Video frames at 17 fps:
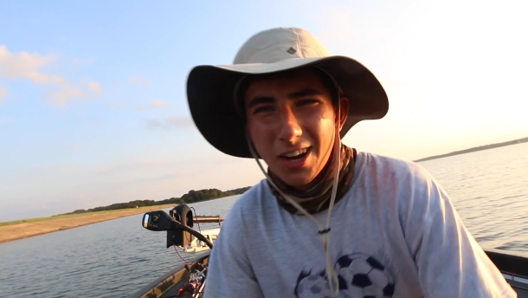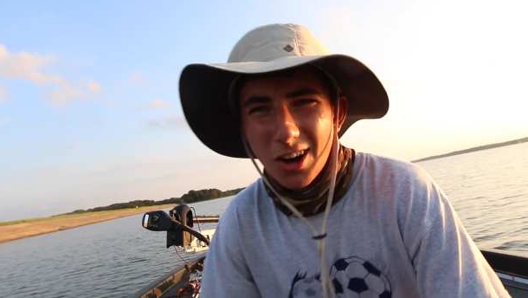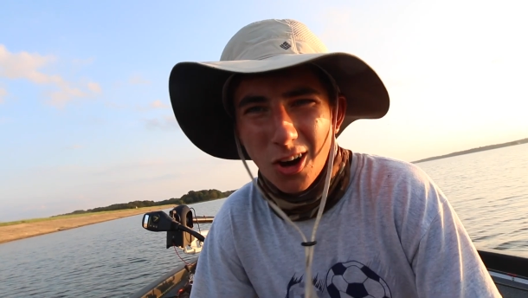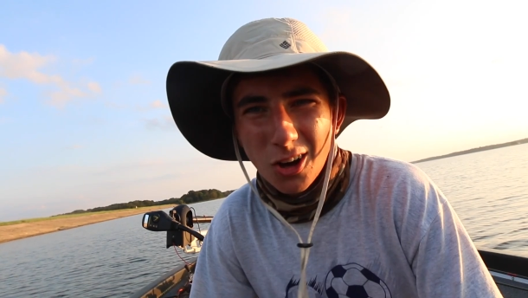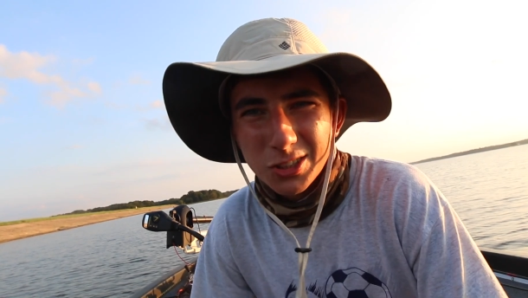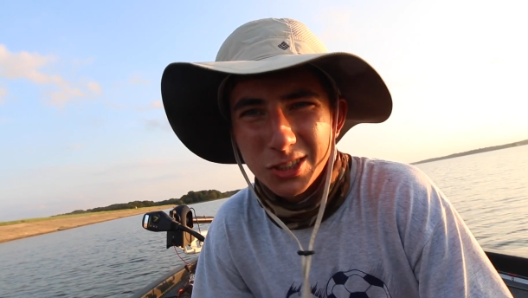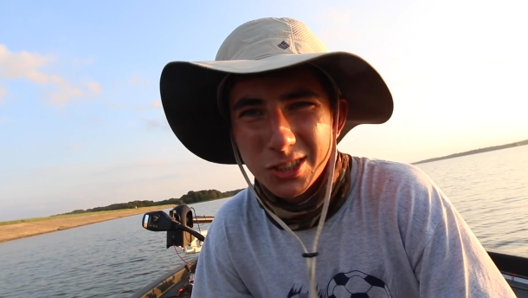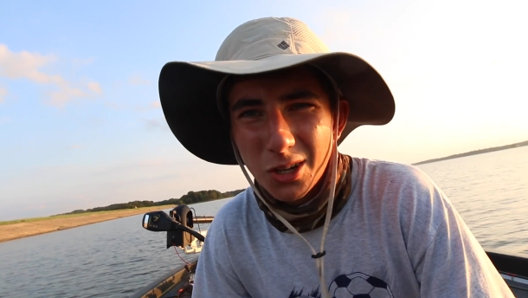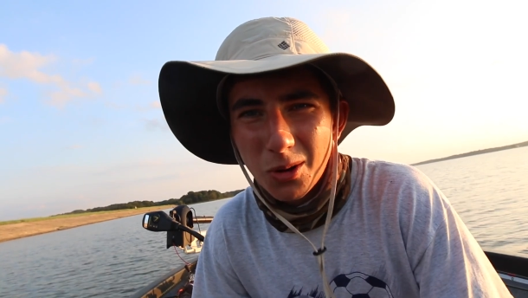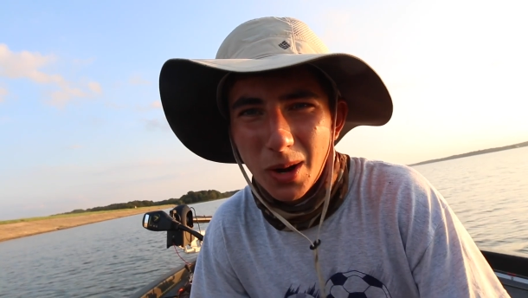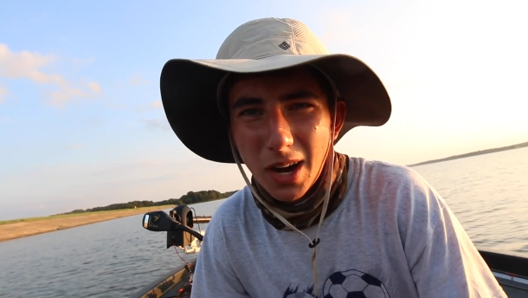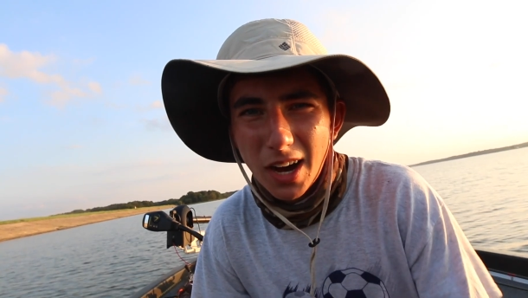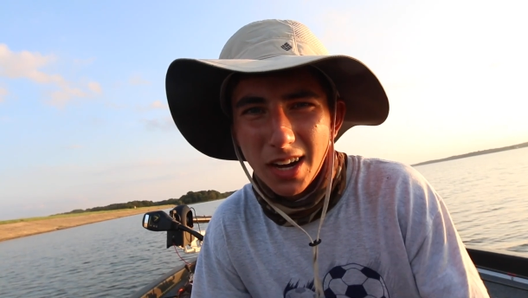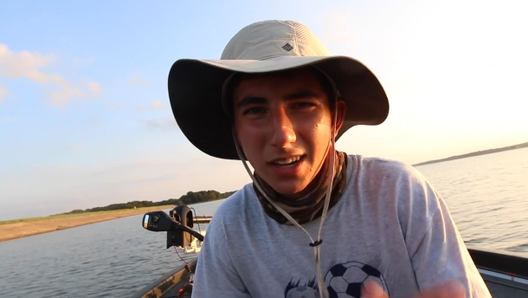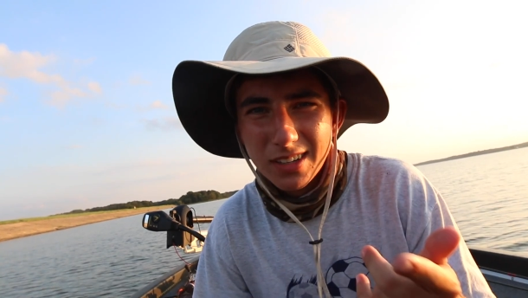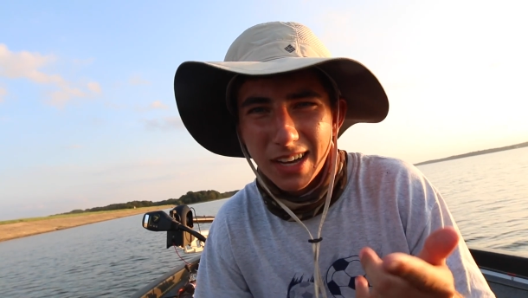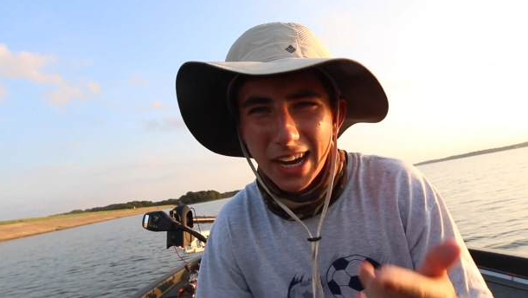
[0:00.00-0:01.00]
Also,
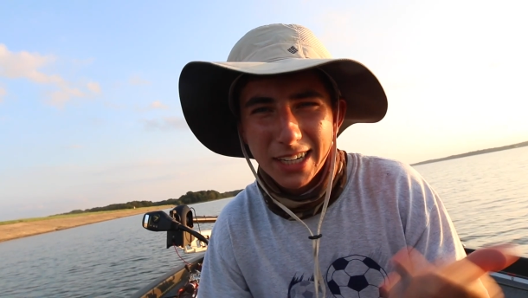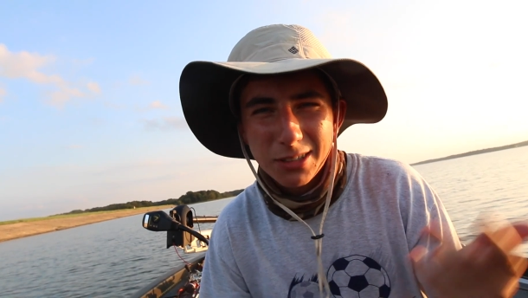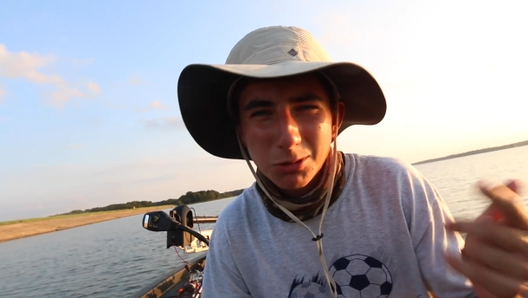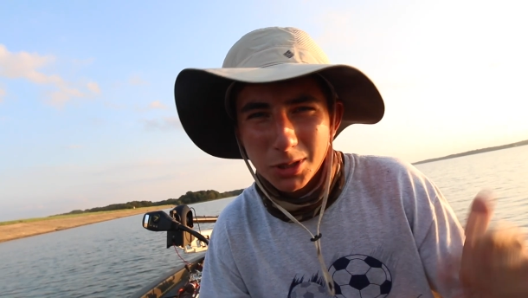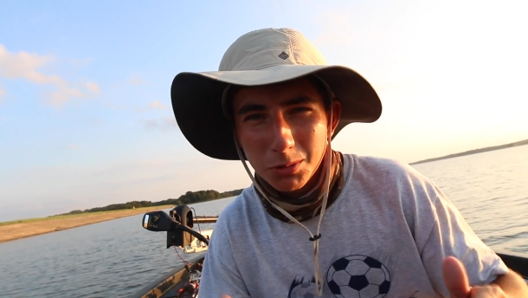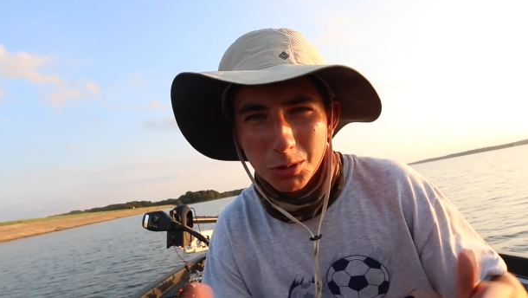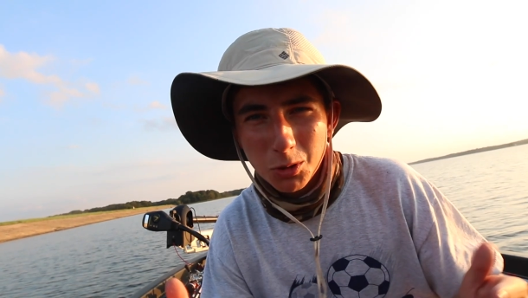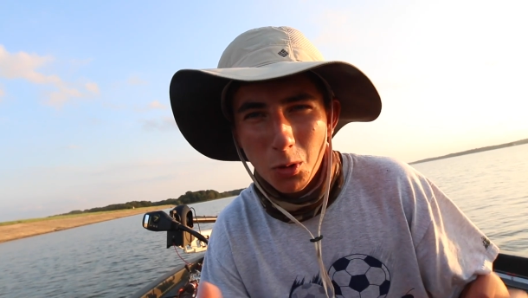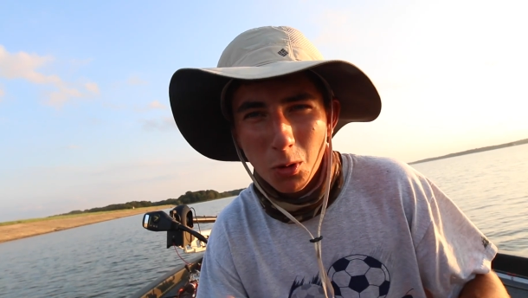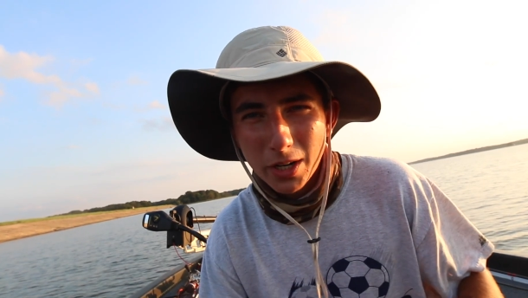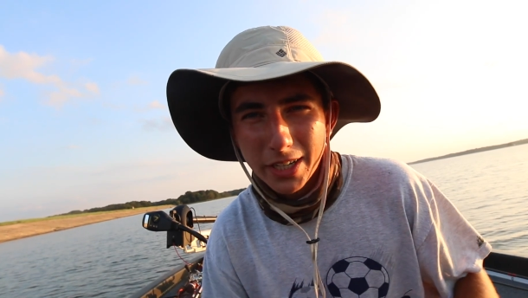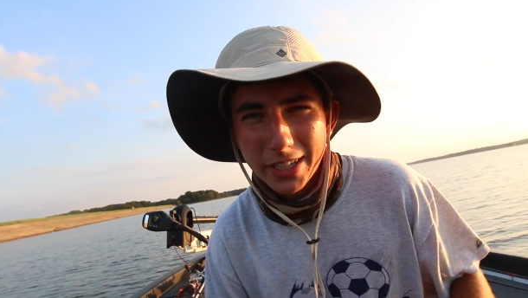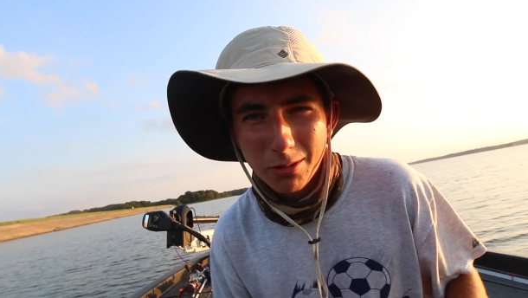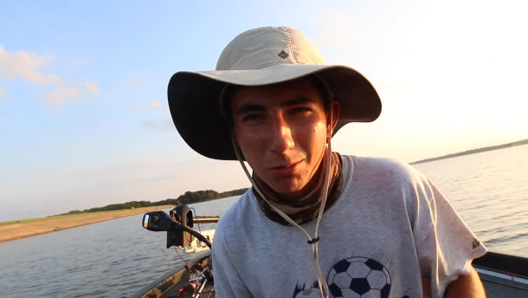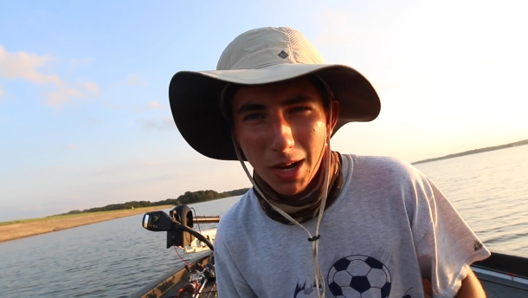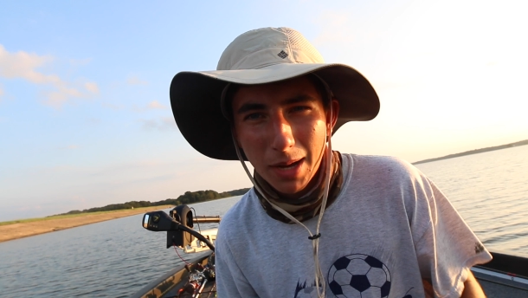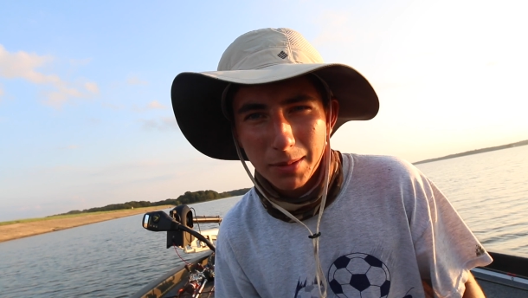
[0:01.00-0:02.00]
I didn't really record any
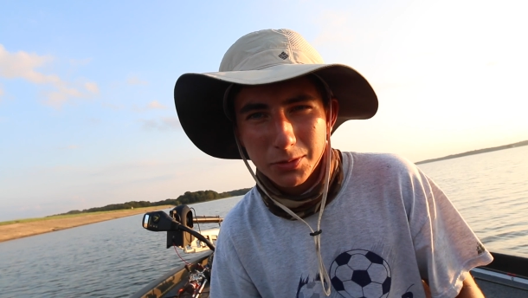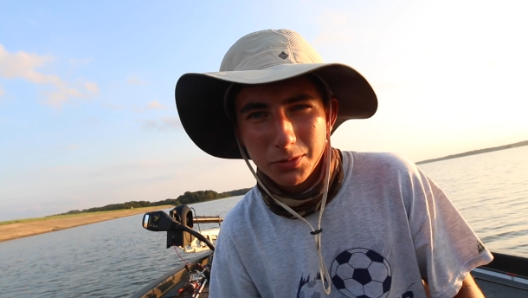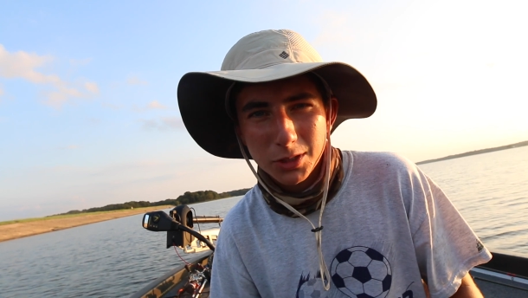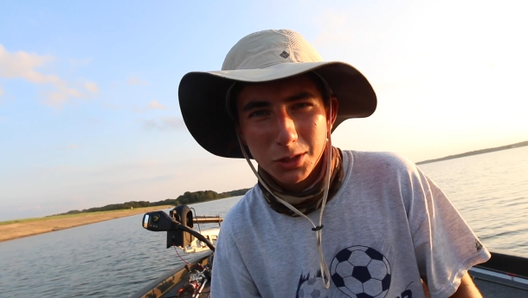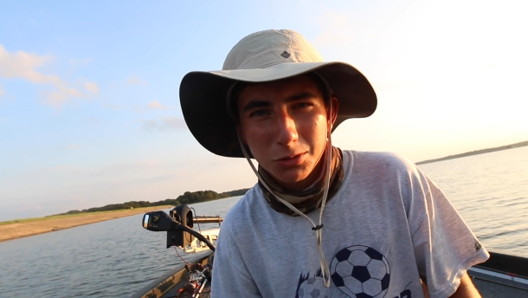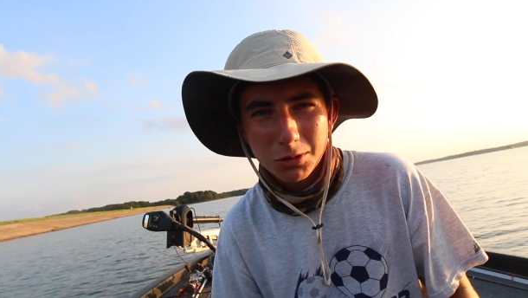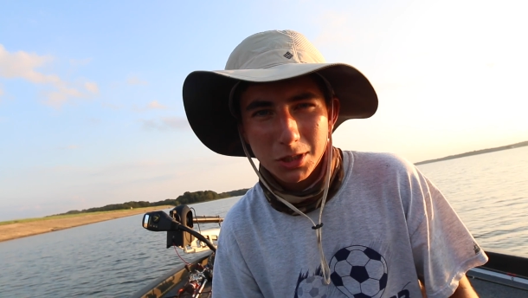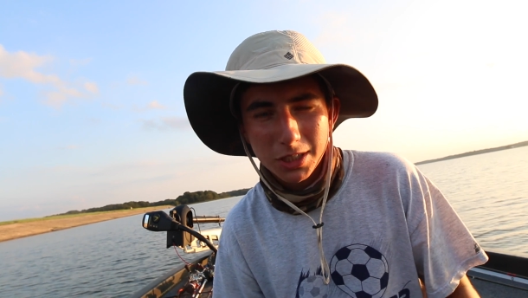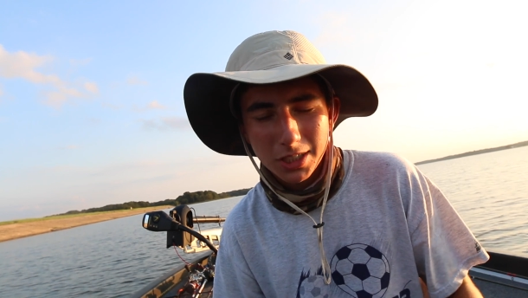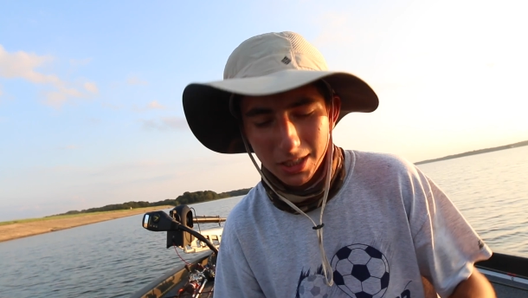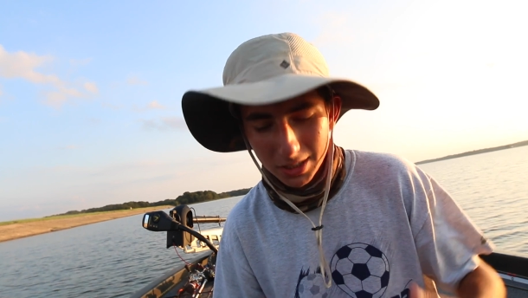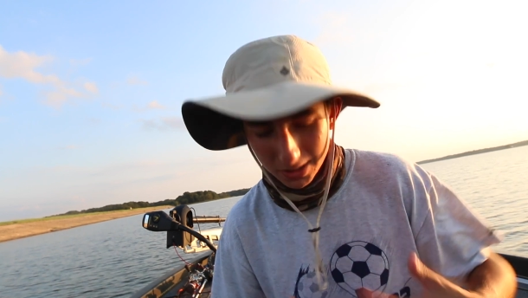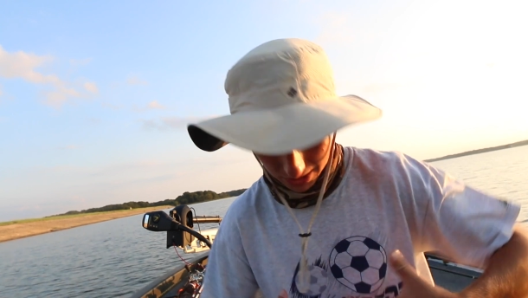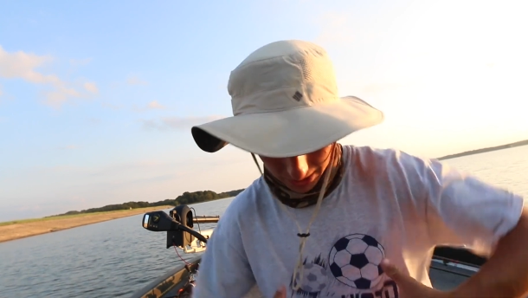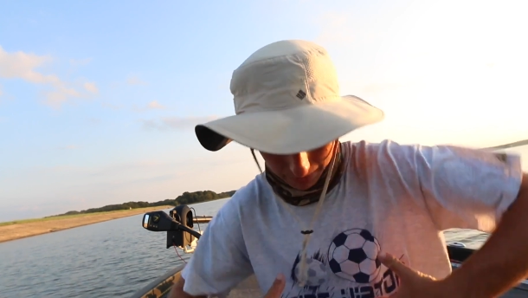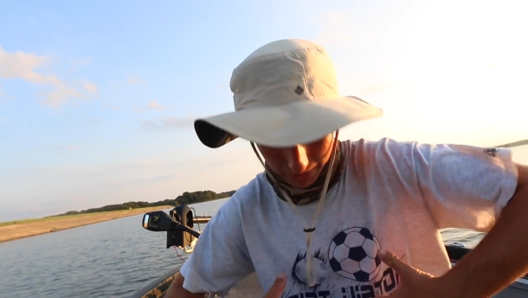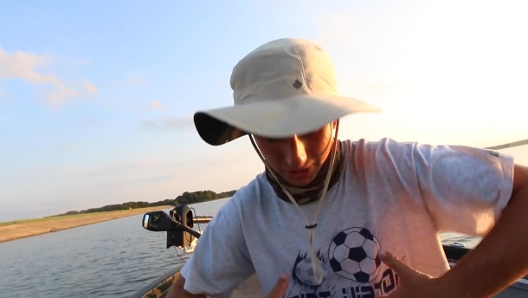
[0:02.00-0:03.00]
of Rob's fish really good
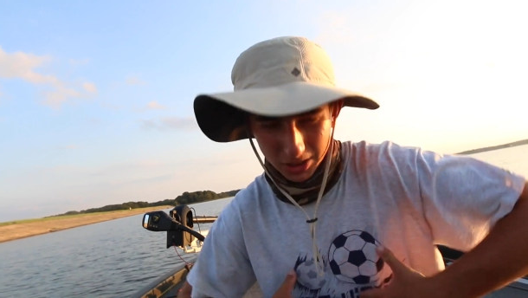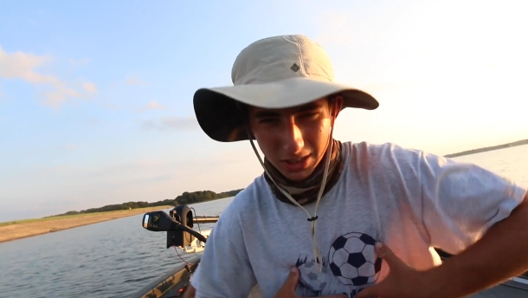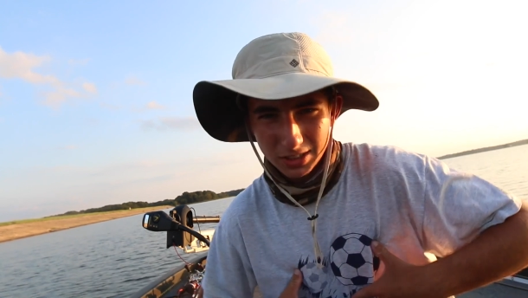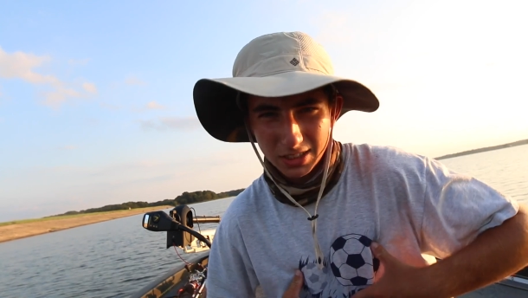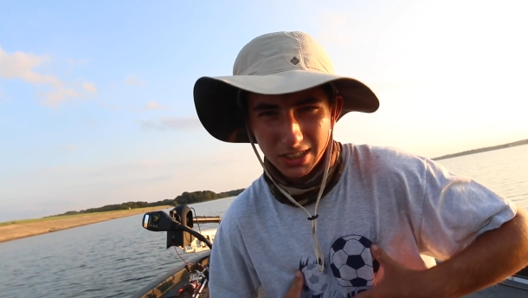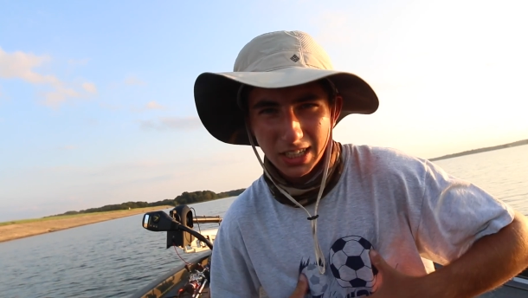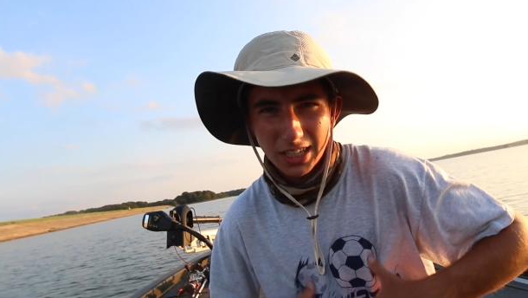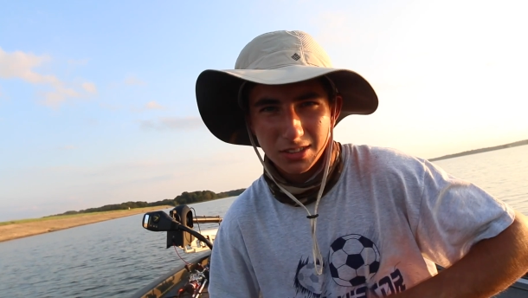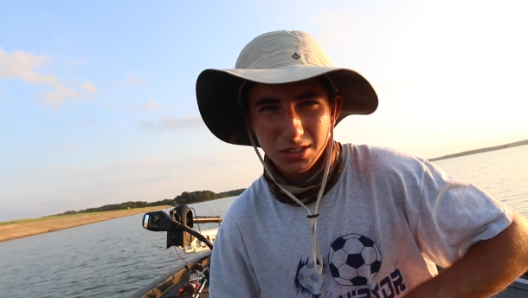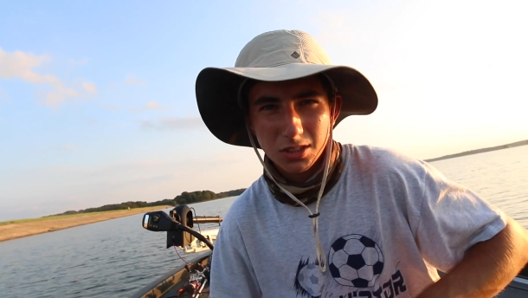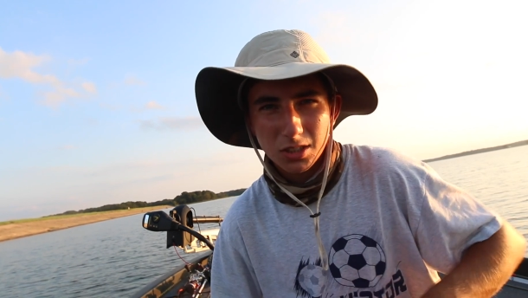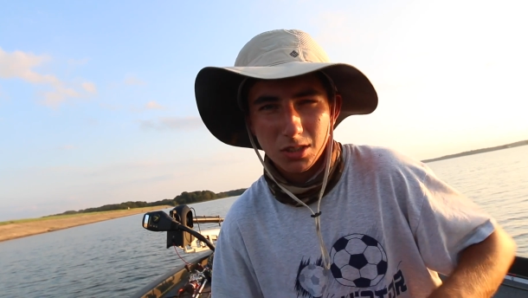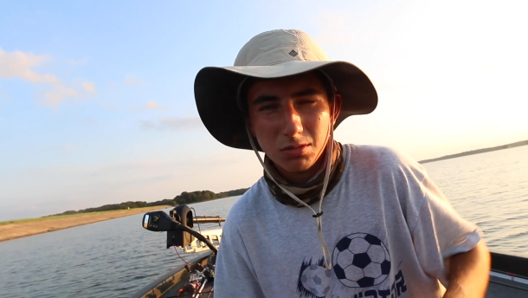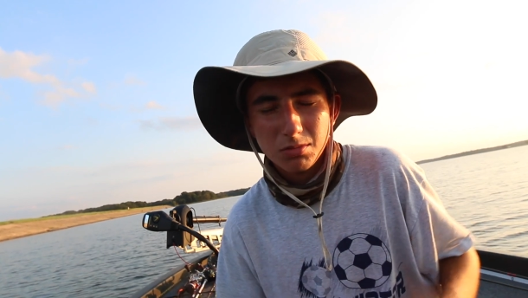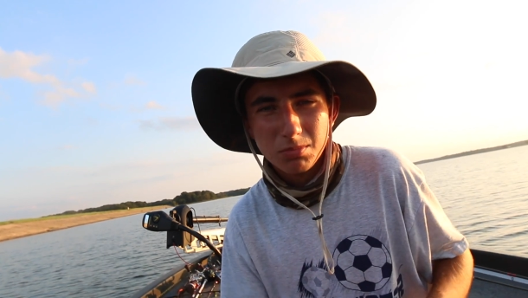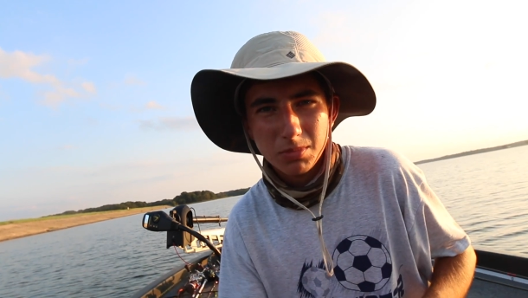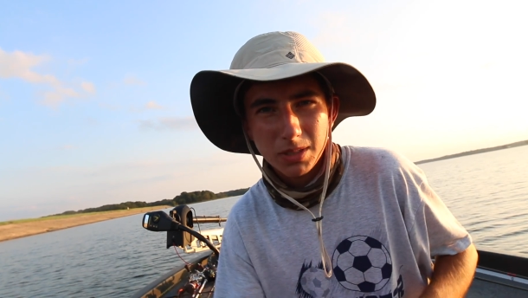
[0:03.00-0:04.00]
because I had my chesty on, so